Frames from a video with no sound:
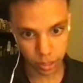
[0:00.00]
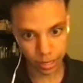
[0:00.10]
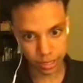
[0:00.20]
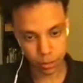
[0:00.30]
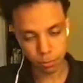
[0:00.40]

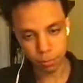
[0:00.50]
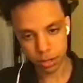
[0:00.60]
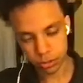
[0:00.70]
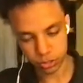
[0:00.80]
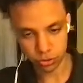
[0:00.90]
the
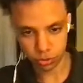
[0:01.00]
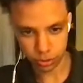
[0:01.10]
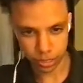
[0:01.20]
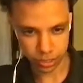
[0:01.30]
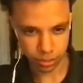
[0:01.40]
matrix
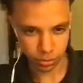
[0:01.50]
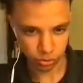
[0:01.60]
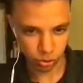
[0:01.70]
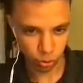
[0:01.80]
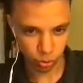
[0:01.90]
control that didn't
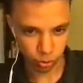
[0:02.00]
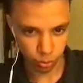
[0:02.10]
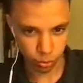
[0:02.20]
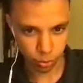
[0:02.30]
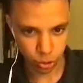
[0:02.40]
go
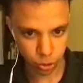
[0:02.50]
through,